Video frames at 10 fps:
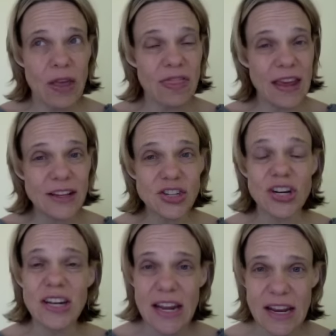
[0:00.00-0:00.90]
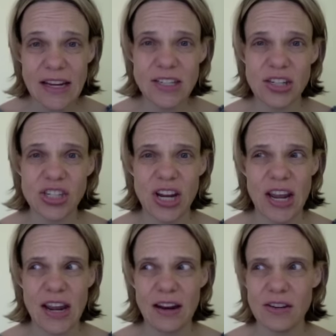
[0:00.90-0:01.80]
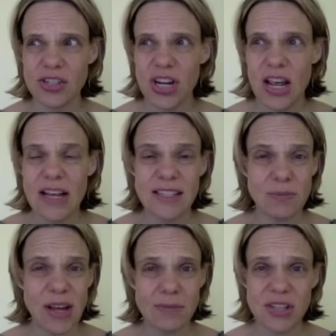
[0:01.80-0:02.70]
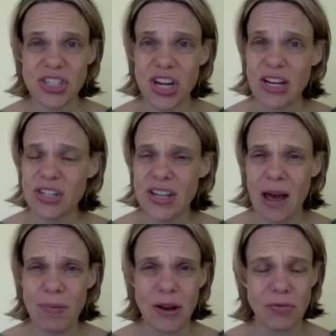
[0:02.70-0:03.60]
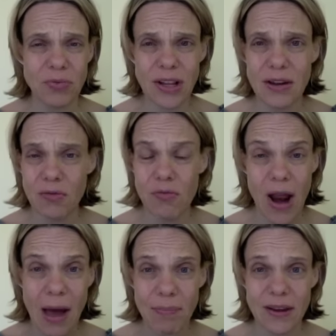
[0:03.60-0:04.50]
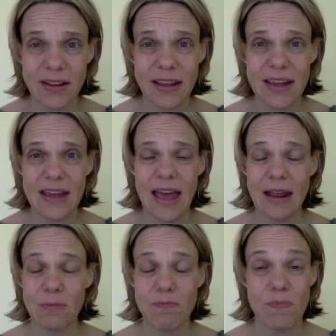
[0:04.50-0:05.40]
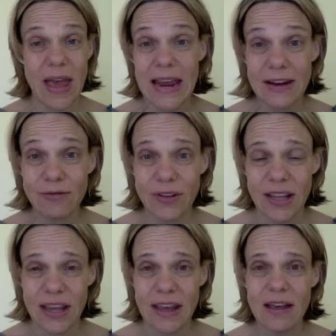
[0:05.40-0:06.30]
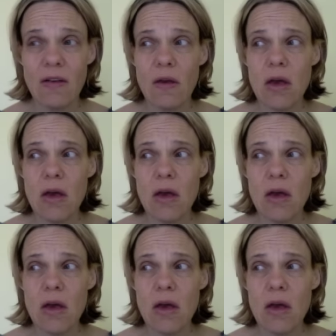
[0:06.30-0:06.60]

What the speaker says: Things are needing to change. Sometimes the change is happening really rapidly and painfully.